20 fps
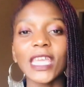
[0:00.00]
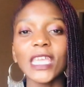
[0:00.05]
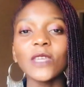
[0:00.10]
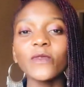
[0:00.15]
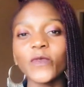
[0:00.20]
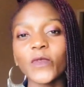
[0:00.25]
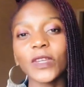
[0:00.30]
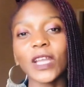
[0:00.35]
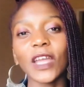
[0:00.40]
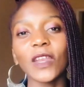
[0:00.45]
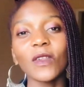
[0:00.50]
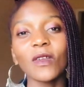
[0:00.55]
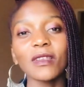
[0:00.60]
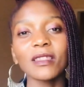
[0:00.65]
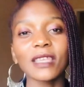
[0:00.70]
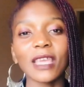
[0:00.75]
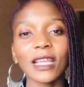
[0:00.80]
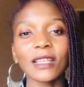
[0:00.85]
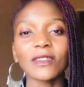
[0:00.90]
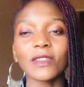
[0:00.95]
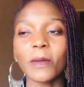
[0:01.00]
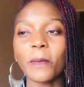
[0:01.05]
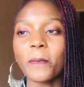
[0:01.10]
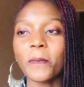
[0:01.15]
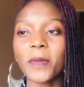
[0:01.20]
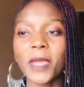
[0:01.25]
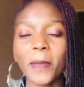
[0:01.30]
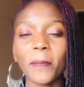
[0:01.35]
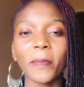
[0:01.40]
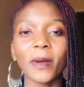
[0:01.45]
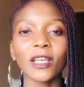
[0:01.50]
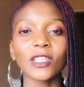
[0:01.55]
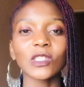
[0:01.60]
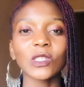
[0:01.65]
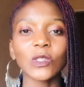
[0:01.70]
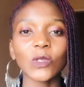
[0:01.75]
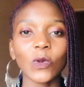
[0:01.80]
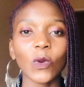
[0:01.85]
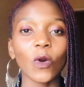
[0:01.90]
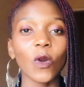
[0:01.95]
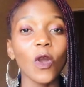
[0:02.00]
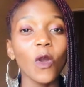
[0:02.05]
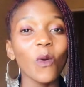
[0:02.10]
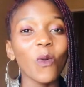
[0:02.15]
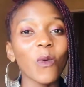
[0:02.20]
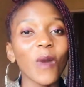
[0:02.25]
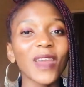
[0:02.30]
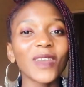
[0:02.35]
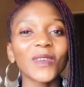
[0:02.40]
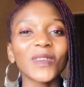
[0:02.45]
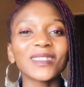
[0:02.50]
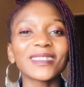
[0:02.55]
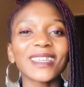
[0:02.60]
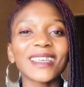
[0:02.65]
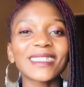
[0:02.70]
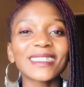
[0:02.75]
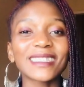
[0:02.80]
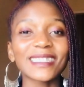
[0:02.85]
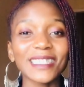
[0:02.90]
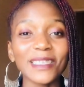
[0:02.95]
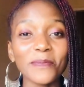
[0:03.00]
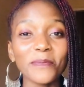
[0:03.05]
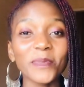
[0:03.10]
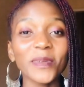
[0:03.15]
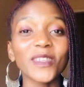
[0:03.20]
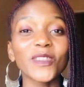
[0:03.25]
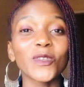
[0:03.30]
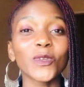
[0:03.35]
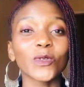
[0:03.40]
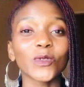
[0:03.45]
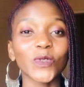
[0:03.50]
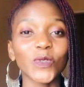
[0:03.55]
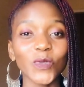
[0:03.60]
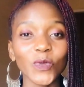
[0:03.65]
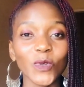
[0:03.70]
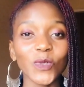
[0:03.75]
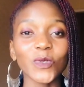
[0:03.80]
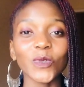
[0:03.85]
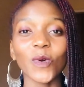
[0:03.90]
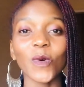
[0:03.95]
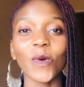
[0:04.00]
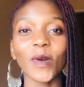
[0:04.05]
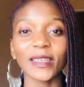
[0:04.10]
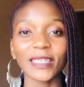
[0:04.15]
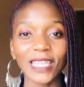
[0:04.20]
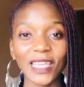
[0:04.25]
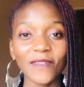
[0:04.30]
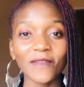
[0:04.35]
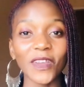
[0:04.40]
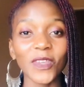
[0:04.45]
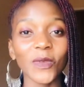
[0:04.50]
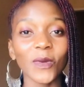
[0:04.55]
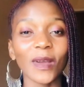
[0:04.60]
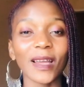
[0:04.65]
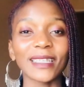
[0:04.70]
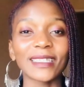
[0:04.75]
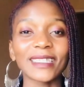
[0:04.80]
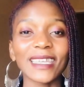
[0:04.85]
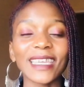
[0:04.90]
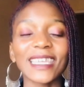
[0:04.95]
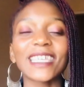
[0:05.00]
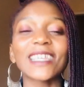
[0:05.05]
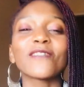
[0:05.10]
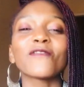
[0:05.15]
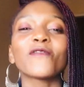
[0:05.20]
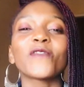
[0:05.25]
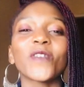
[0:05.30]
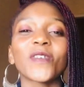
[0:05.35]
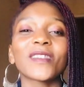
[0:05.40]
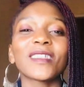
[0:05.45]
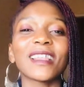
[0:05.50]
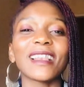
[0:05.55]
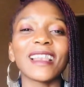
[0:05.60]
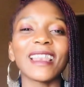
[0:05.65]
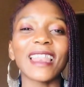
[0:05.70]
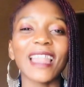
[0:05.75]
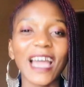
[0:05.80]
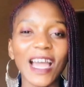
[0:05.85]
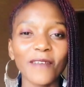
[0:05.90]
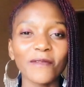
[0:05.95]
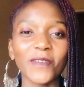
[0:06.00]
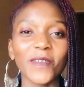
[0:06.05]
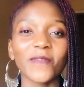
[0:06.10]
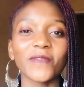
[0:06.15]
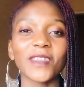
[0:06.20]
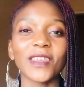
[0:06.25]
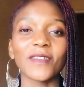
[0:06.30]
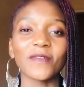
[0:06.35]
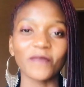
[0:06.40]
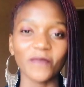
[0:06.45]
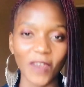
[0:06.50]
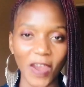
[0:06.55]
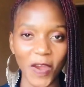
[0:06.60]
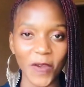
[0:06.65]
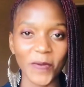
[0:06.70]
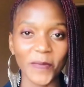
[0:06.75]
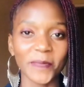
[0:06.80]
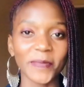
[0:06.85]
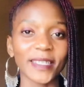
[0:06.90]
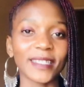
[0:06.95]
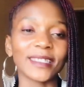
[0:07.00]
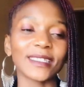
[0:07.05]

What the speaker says: If you cannot get the paper straw, why not just sip in your juice or whatever you are taking for the love of the environment?